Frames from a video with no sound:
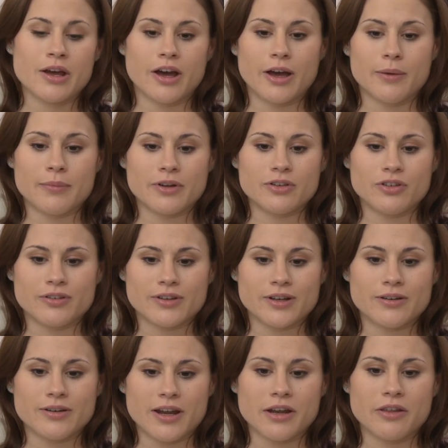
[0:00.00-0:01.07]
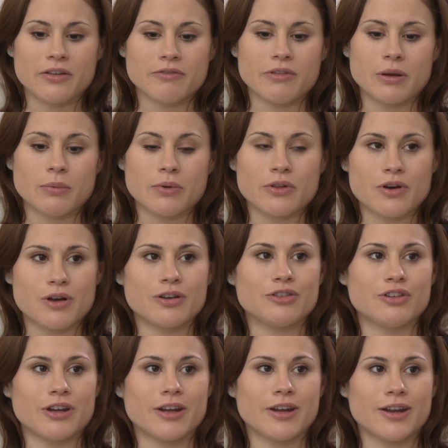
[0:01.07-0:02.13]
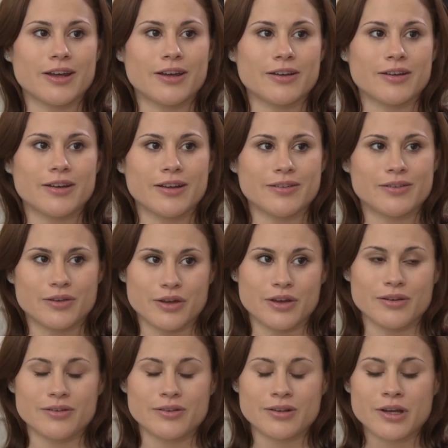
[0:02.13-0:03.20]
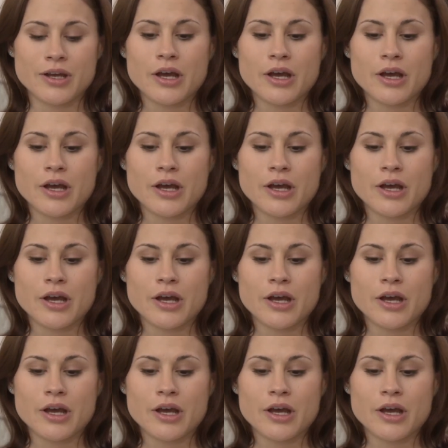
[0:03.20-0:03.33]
and she said anything really with collagen in it is good.